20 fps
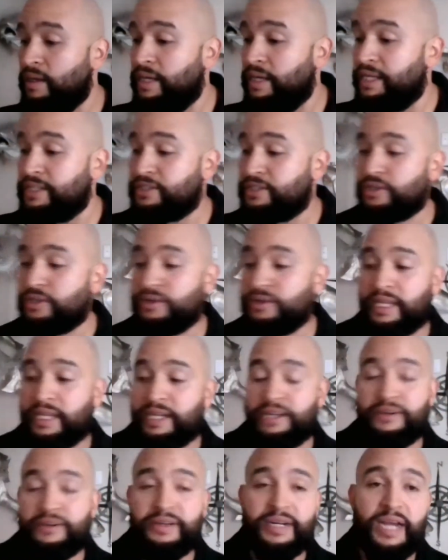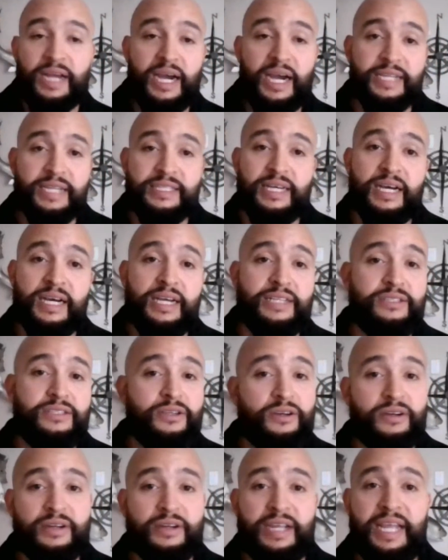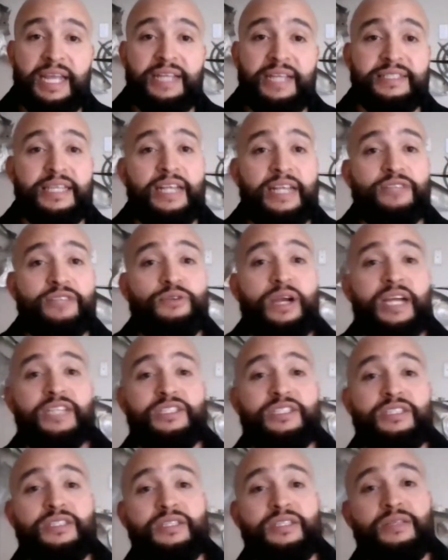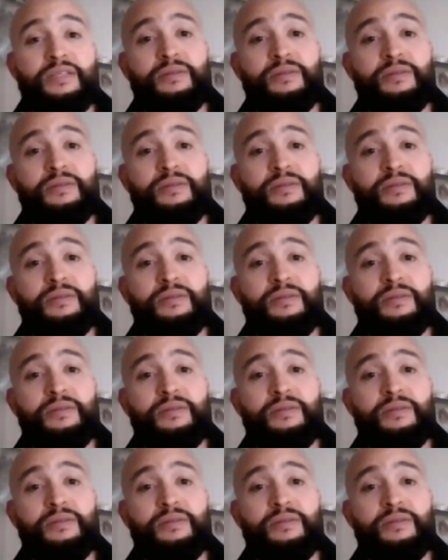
ensure that during high tides, hurricanes, that trash